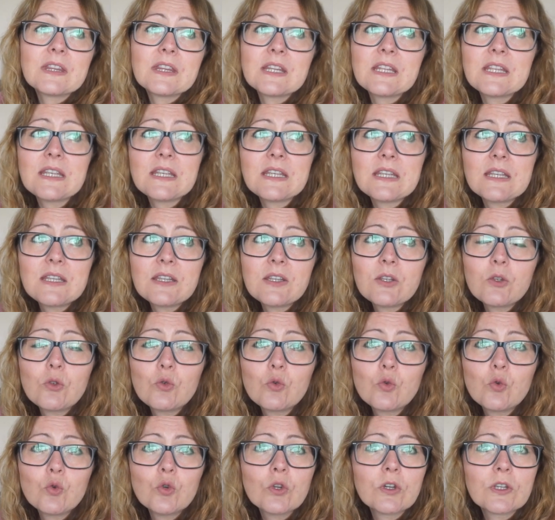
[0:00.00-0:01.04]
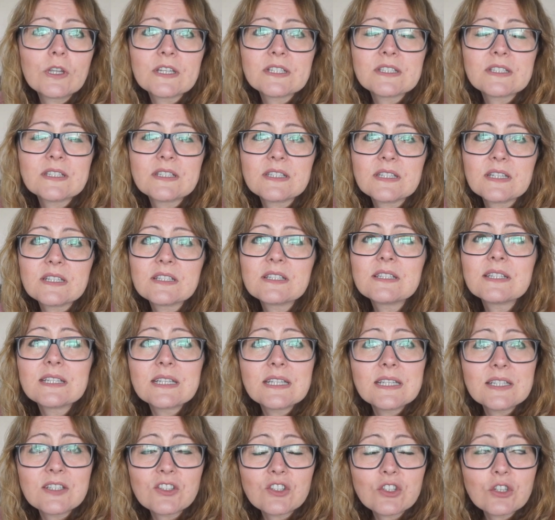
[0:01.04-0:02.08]
you, not yesterday.
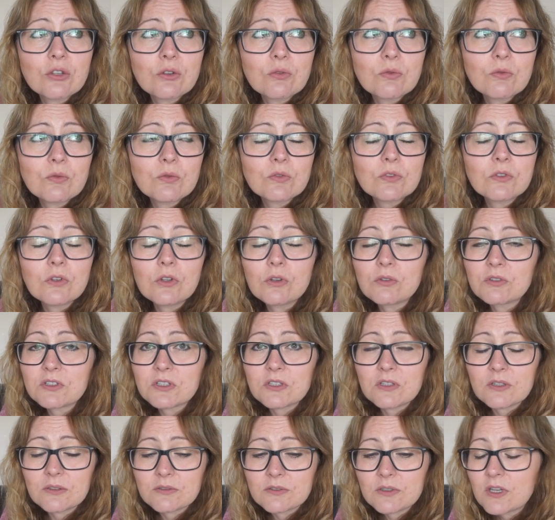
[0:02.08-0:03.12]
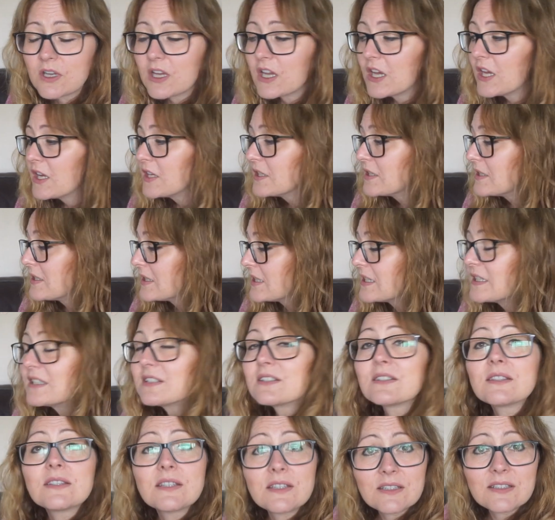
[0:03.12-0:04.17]
Today is two. no it's not. Today
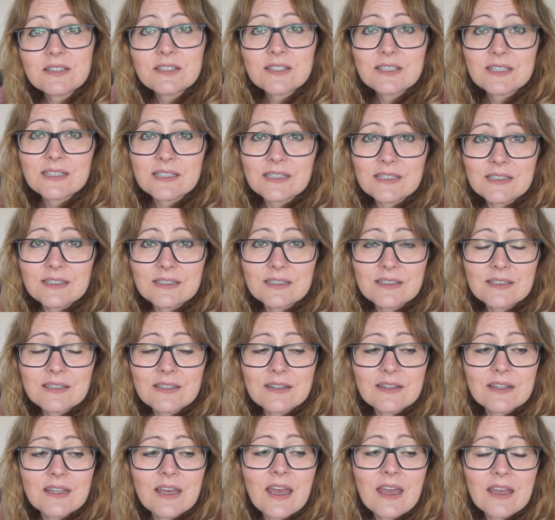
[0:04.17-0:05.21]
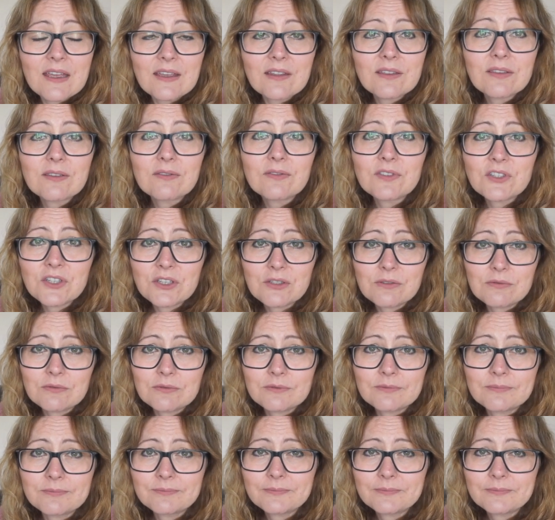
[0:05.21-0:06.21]
is Thursday, the 8th of June.